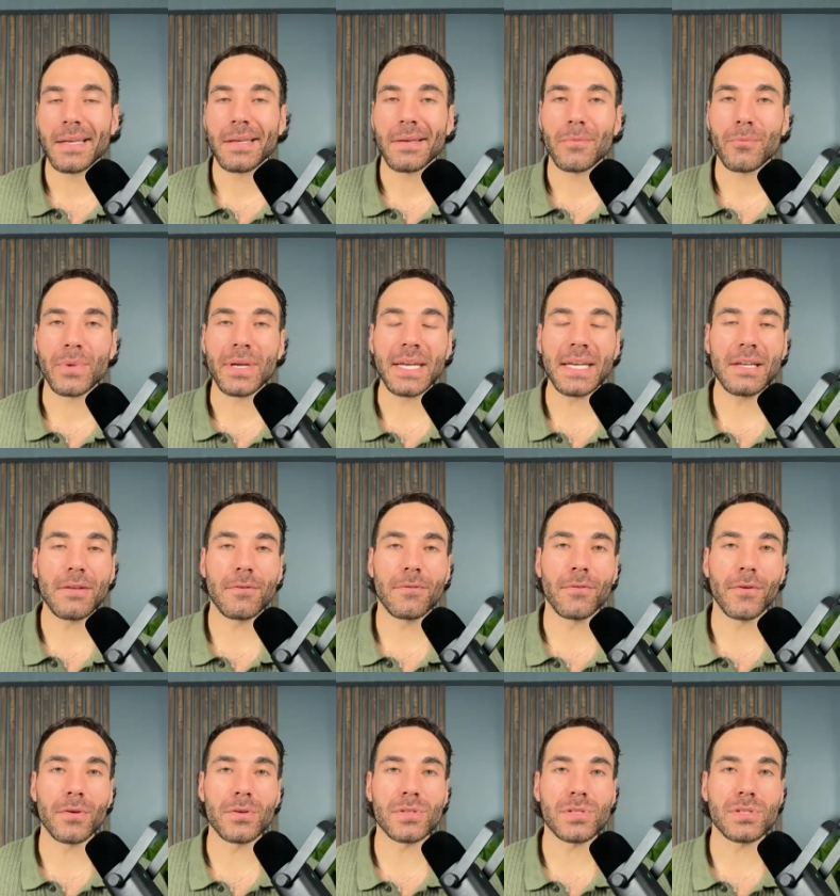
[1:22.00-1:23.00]
we need to
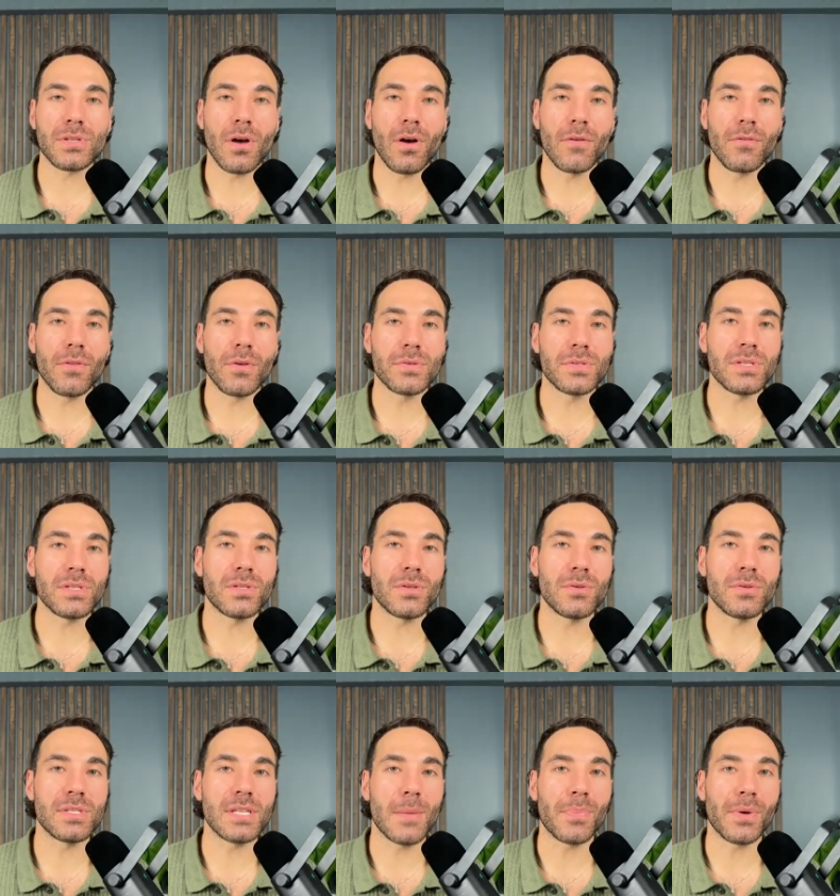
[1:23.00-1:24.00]
first solve those as two
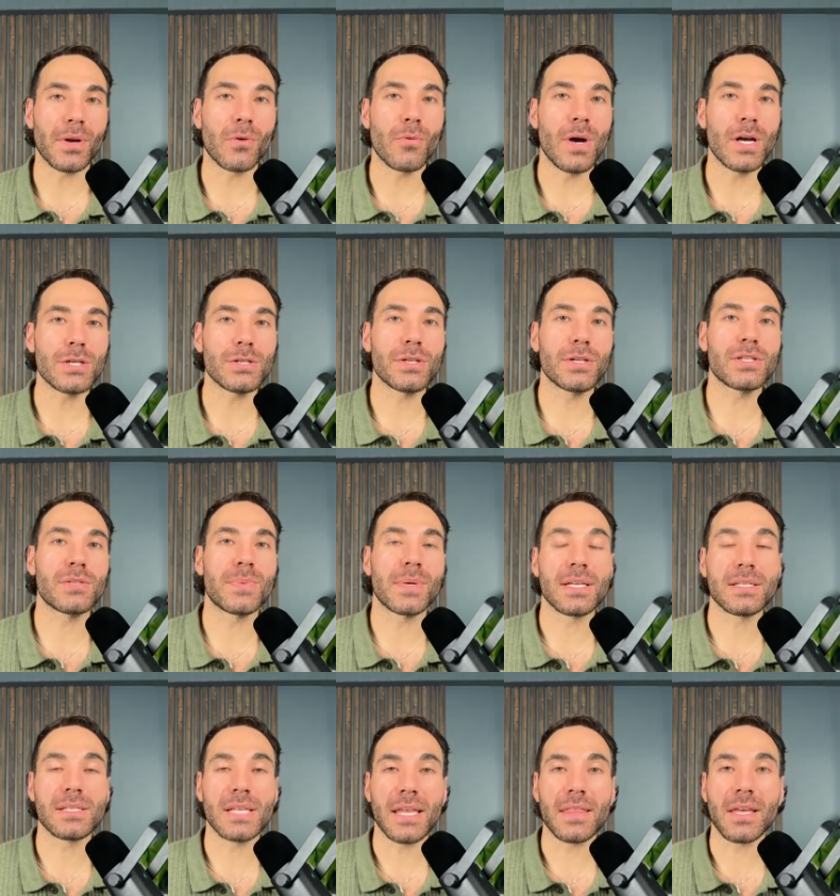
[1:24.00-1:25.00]
separate questions
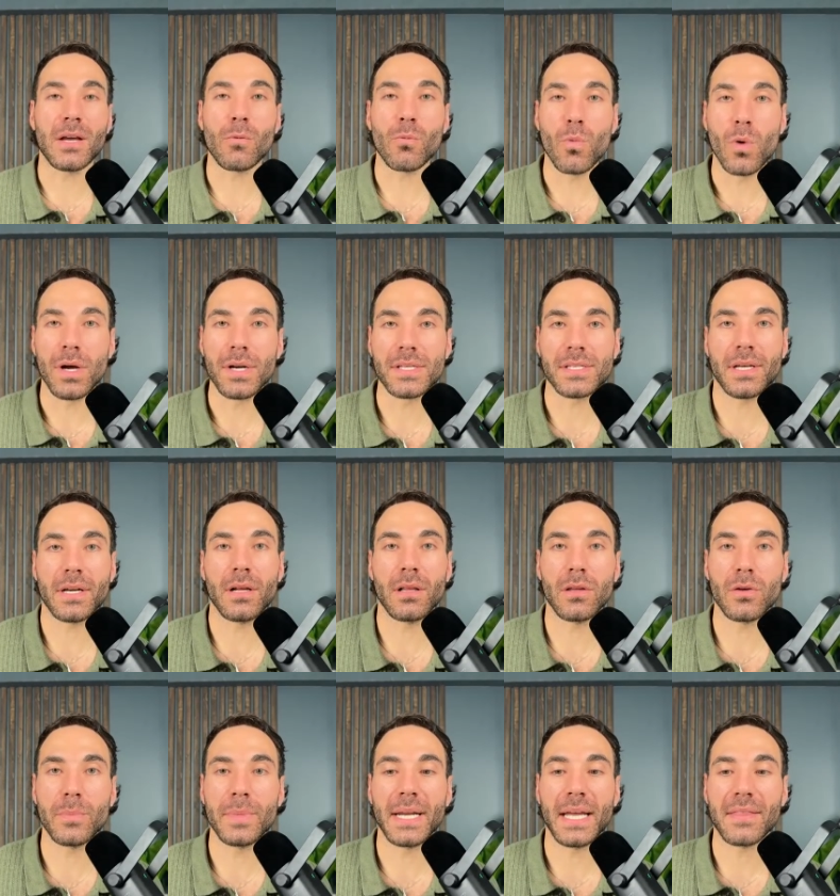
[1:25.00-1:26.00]
because I think one is going to
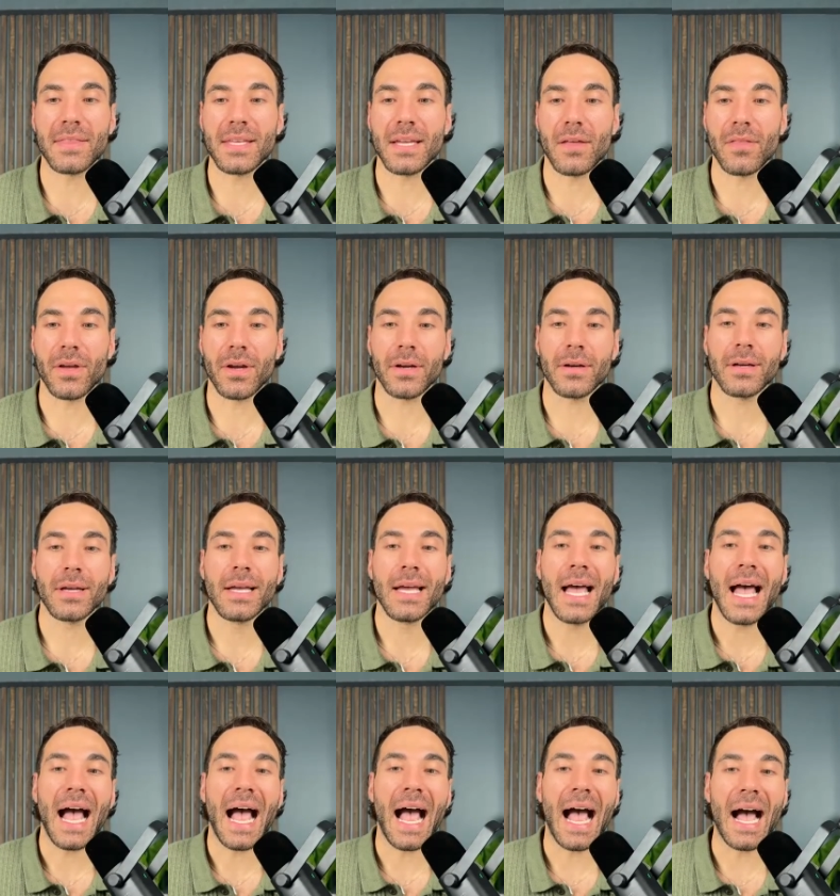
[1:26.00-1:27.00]
illuminate the other.
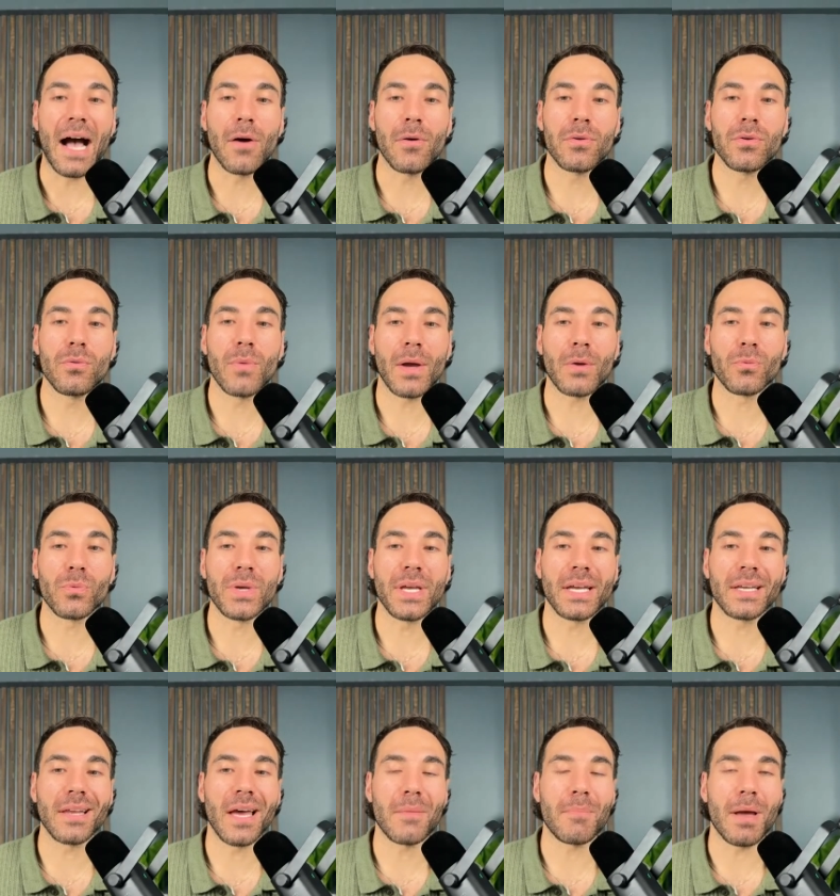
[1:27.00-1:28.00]
How do I
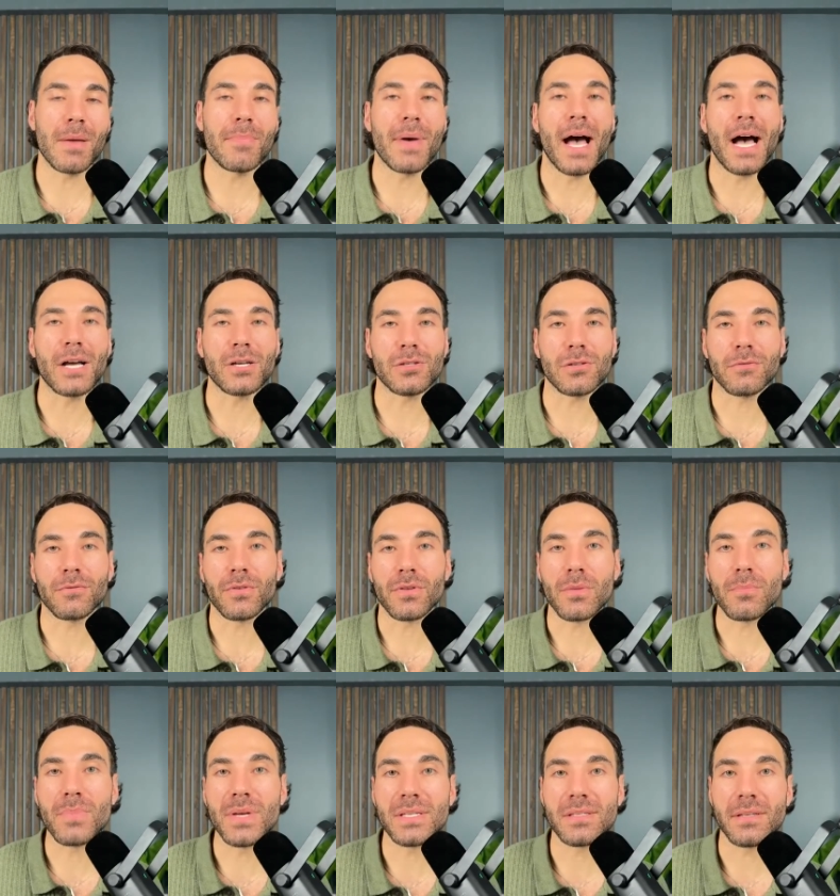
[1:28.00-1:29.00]
reignite my passion for the
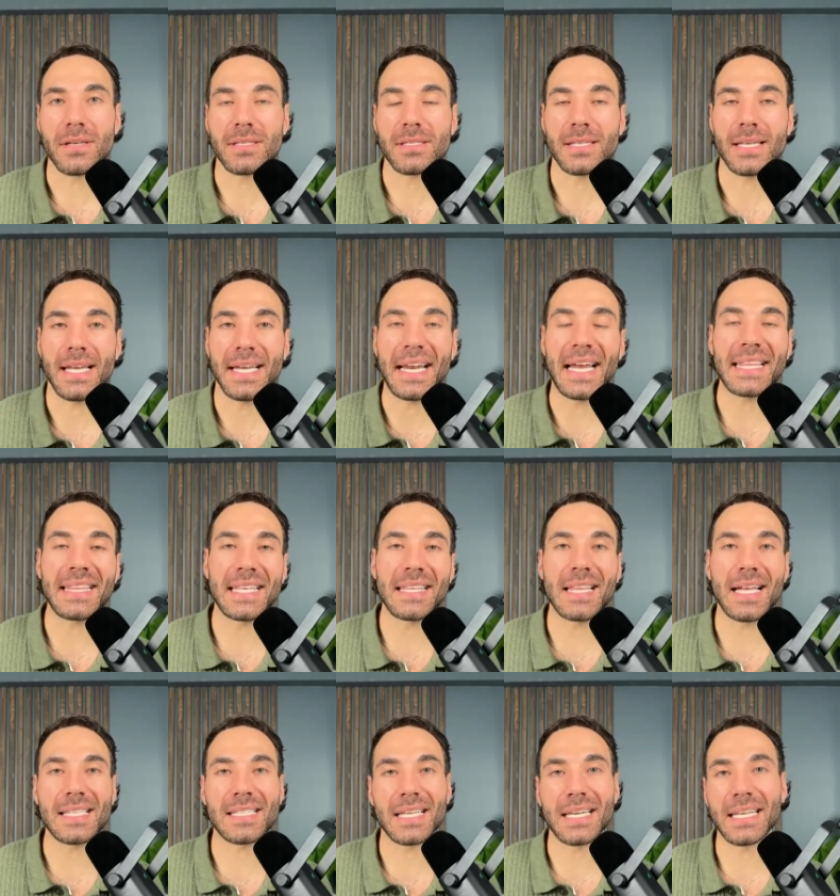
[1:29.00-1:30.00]
business? And I think
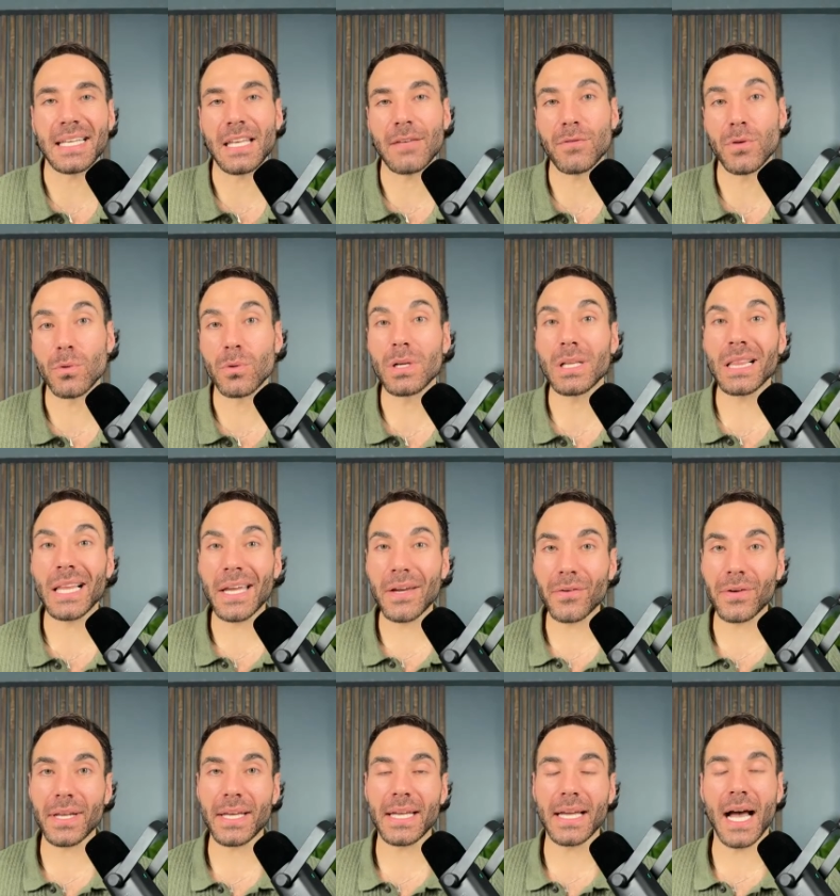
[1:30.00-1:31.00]
that's going to give you
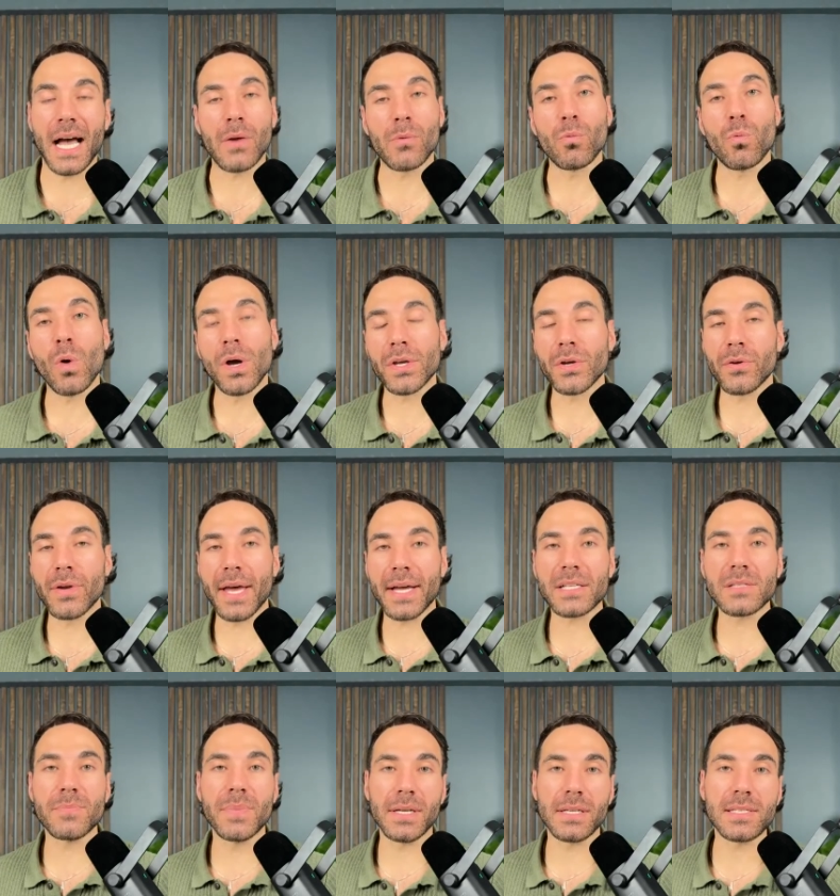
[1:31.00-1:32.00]
clarity on what your
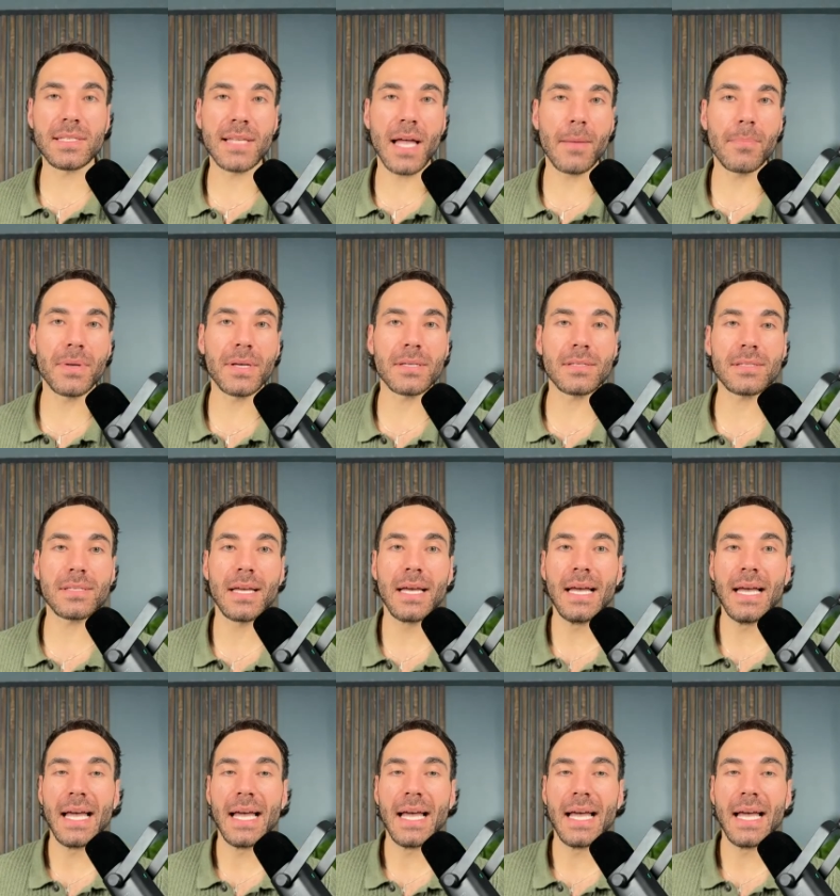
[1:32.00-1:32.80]
next big step is.